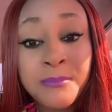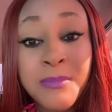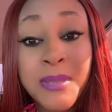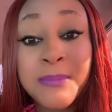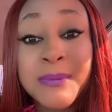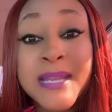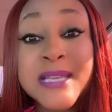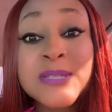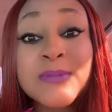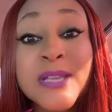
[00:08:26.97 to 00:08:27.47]

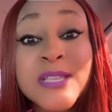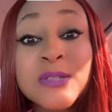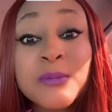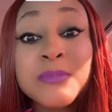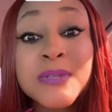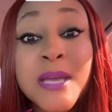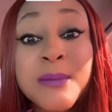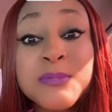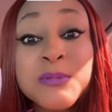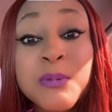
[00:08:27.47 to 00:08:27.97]
Maybe that's why
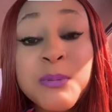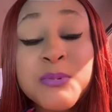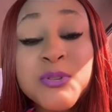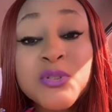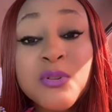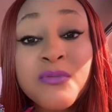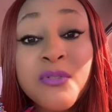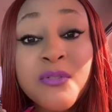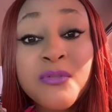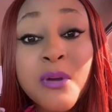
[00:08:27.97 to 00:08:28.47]
sometimes people
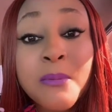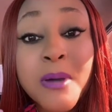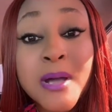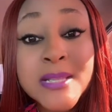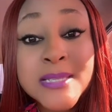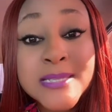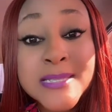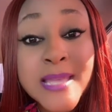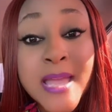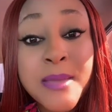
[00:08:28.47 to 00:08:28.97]
suffer from
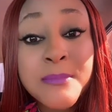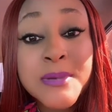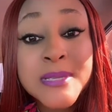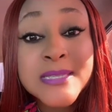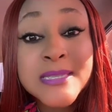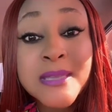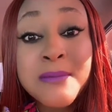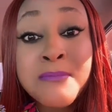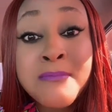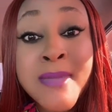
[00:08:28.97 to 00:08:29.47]

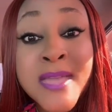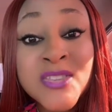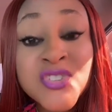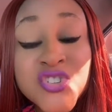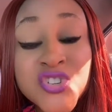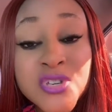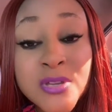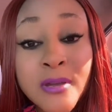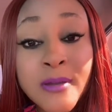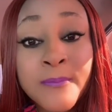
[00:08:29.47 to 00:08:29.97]
Alzheimer's,
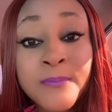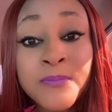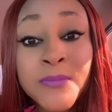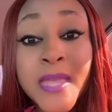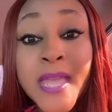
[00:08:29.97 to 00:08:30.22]
dementia,